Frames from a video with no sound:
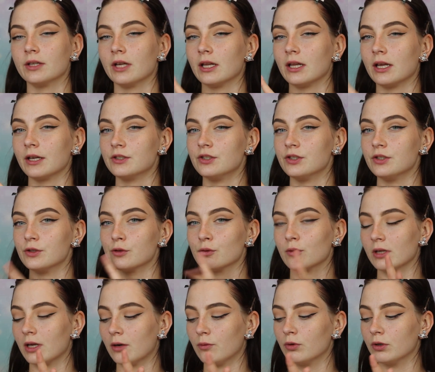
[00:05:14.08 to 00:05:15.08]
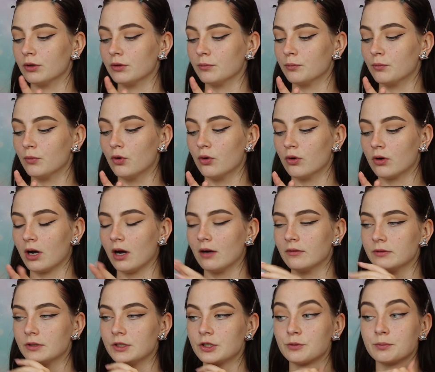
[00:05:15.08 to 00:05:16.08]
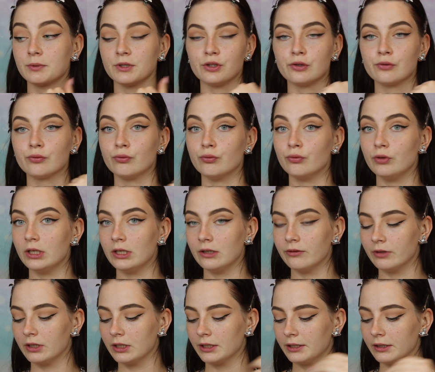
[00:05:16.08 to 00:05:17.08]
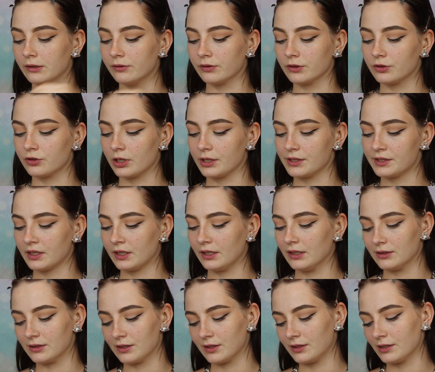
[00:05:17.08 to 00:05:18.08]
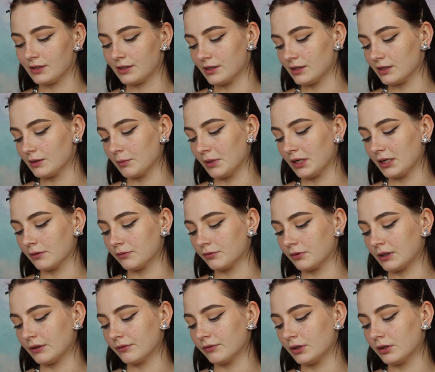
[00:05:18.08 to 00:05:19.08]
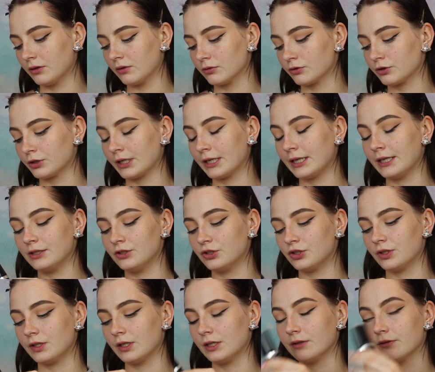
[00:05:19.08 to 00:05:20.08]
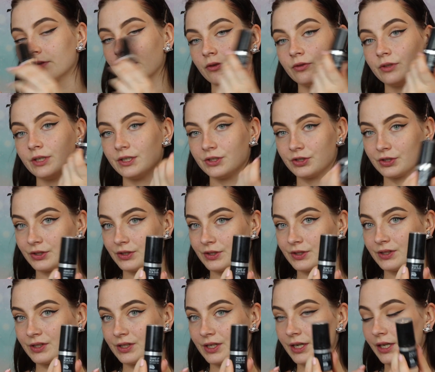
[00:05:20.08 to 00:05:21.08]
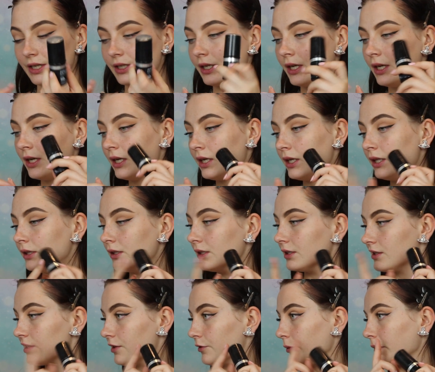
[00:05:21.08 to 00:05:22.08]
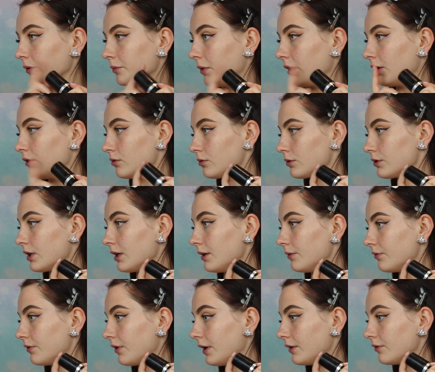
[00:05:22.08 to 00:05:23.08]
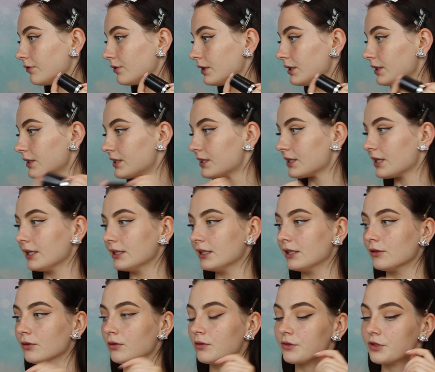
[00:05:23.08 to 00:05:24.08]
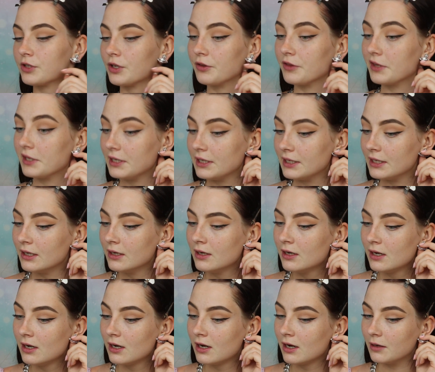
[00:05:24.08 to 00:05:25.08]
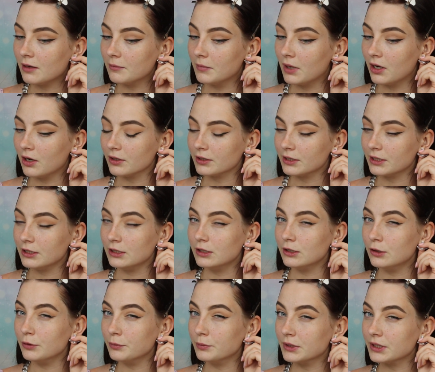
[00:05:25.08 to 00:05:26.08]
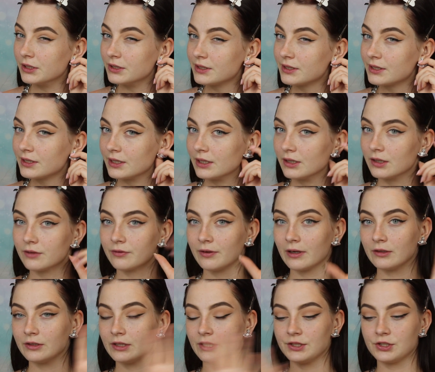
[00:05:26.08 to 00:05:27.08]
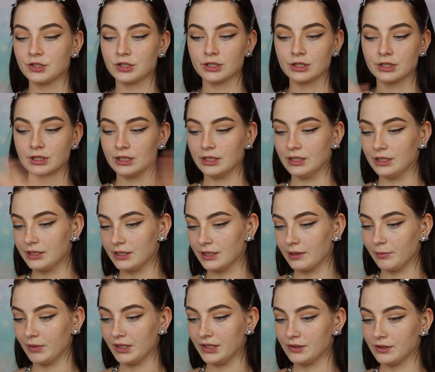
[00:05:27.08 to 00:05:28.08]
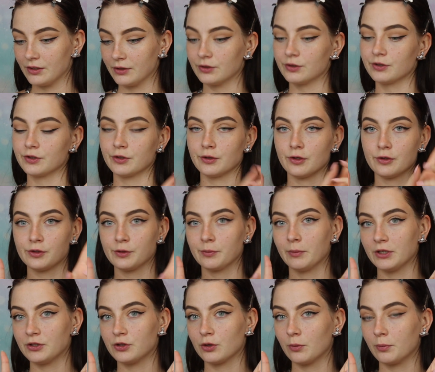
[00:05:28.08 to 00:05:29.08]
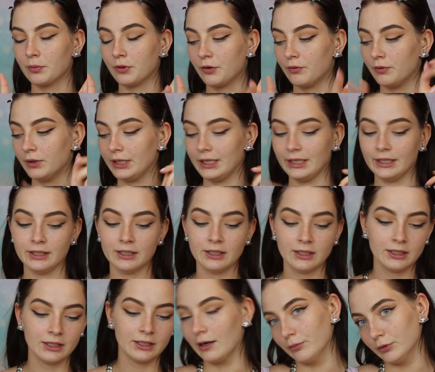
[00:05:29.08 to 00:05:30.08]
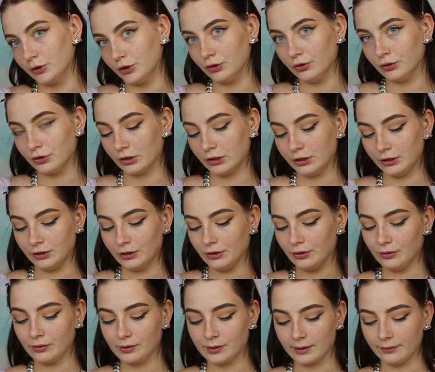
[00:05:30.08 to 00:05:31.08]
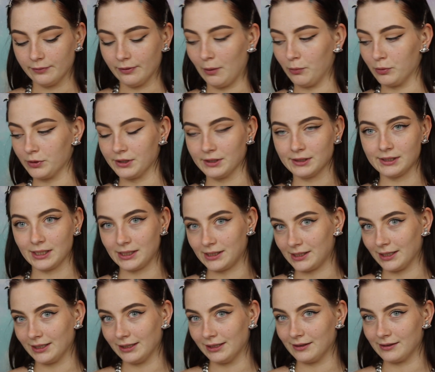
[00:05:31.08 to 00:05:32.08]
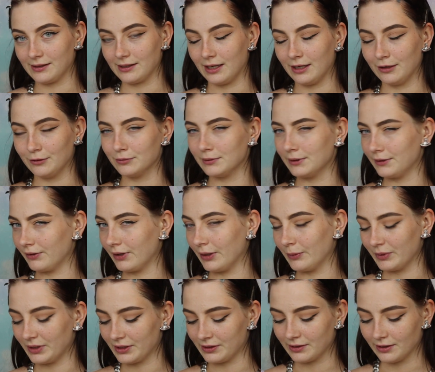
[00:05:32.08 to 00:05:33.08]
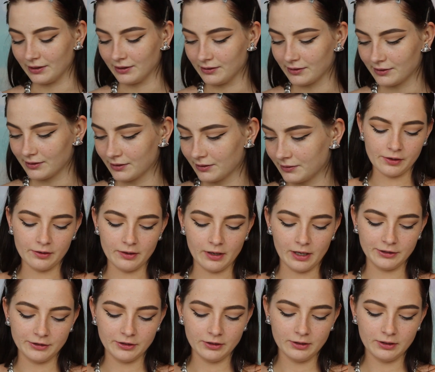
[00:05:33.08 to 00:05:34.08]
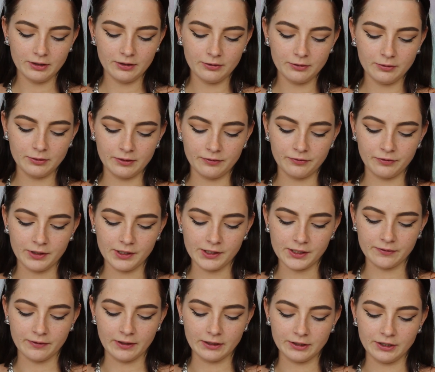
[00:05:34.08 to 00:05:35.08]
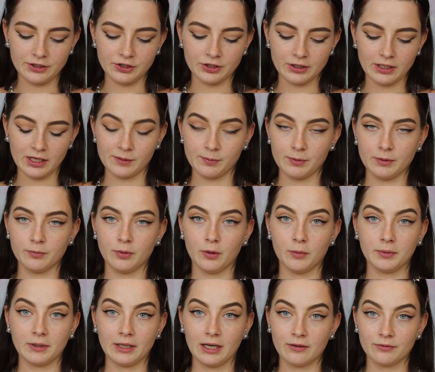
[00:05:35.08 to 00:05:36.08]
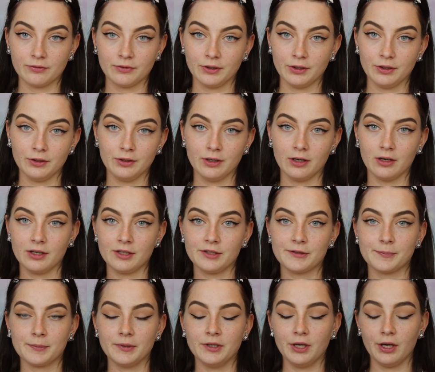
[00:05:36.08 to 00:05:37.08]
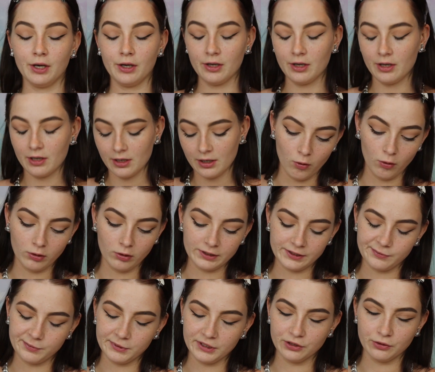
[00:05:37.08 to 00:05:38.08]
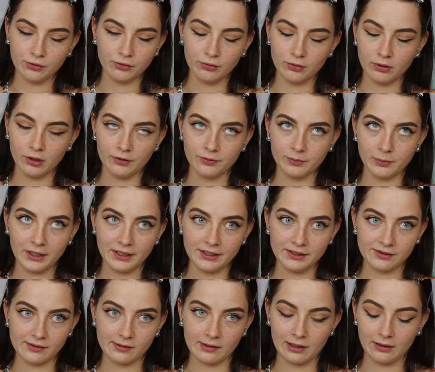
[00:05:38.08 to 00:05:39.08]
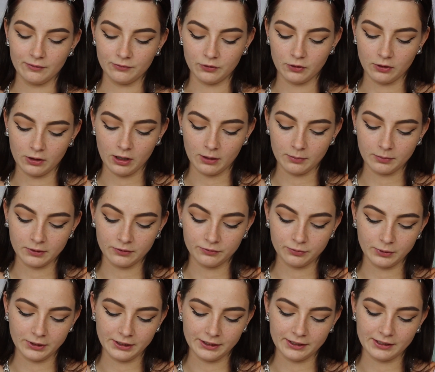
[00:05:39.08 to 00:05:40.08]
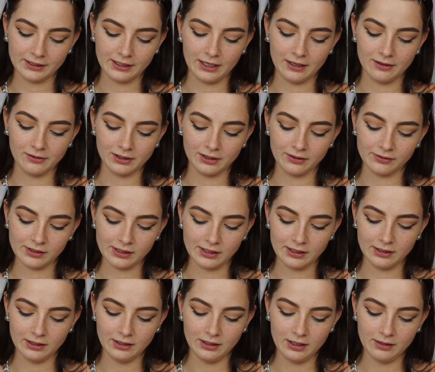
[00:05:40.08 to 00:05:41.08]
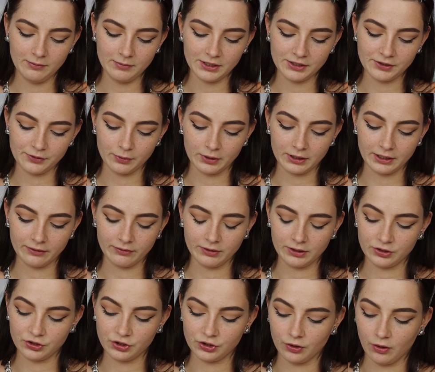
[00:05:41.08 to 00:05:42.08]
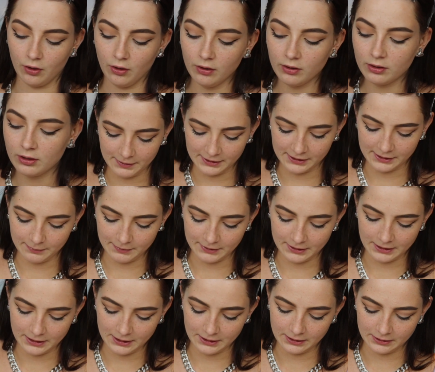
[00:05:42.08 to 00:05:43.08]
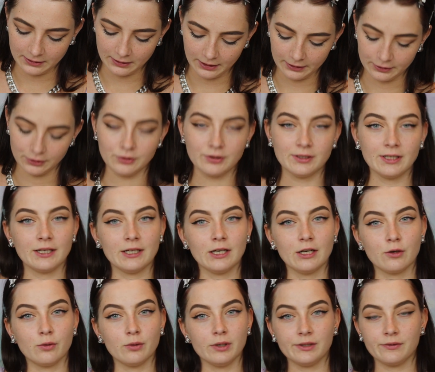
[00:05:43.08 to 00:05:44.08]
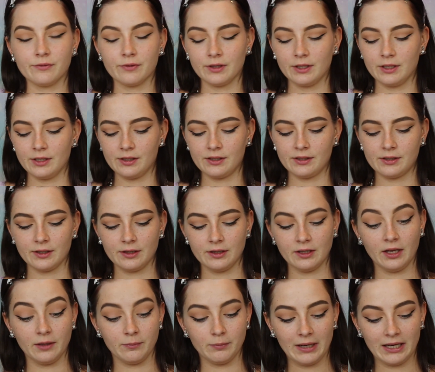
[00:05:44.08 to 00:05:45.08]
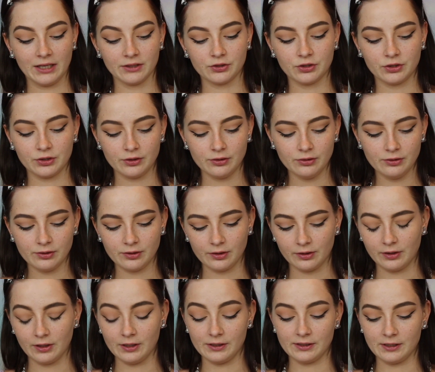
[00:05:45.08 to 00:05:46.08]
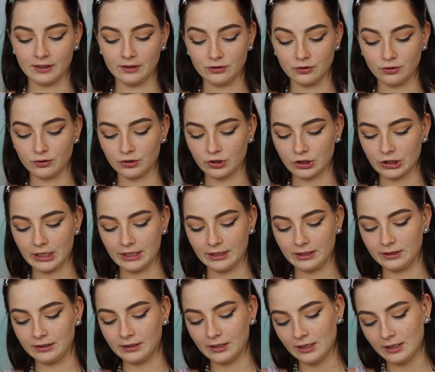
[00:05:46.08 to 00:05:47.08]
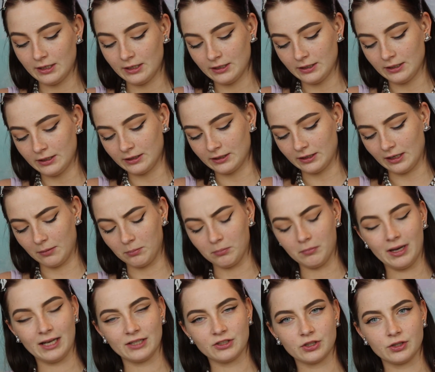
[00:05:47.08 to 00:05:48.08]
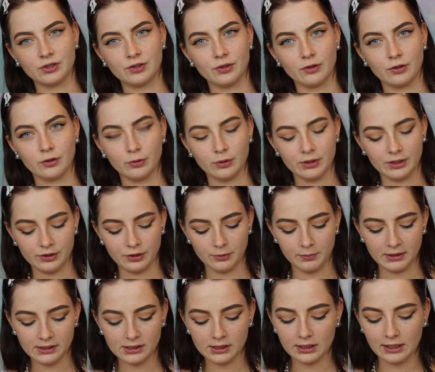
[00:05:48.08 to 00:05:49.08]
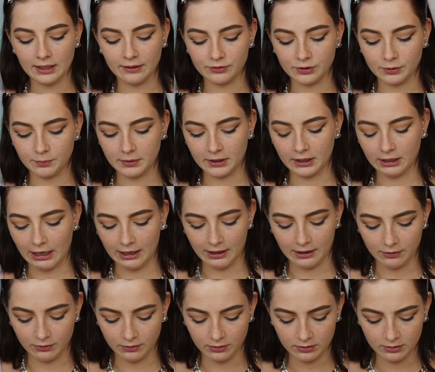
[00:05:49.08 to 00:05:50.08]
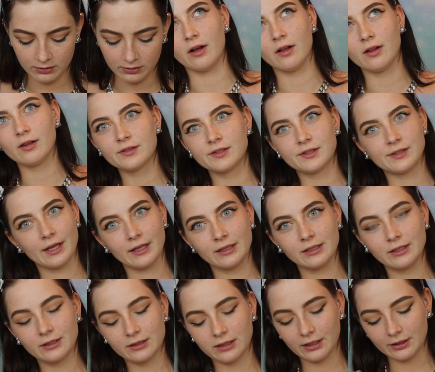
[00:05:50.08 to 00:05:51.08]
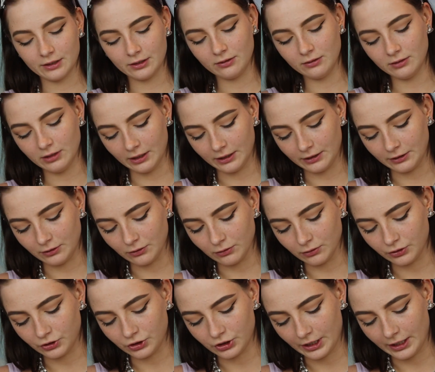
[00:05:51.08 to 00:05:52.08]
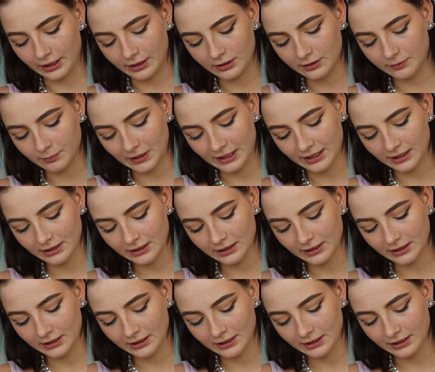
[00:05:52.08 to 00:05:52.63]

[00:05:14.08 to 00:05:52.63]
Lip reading: one I like to use when I want more coverage, but it's really, really good for dry skin. So this is the Makeup Forever Ultra HD Foundation Stick. This is one of my all-time favorites. And then also the Armani Luminous Silk Foundation is amazing. So those are my top 3 that I would usually use if I wasn't testing this out, if that makes sense. So I don't know if this foundation has been popping out for you guys, but it's been all over my Instagram for a couple of weeks now, and I was like, oh, I might as well give it a shot. It's meant to be like you take a quiz for this and they match you, so they send you a shade that matches your quiz. You basically have to pick out girls that look like you, like your shade